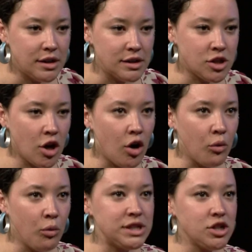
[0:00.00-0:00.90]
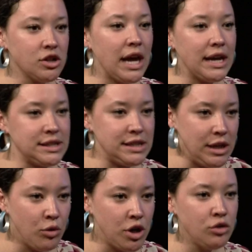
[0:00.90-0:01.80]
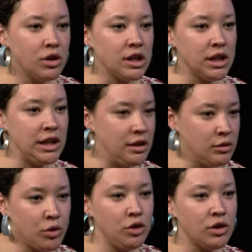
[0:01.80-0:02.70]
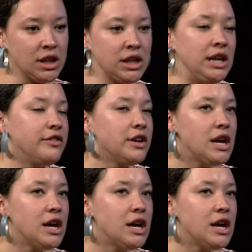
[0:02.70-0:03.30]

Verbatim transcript: So what's your legacy? What are you gonna leave? What are you gonna leave?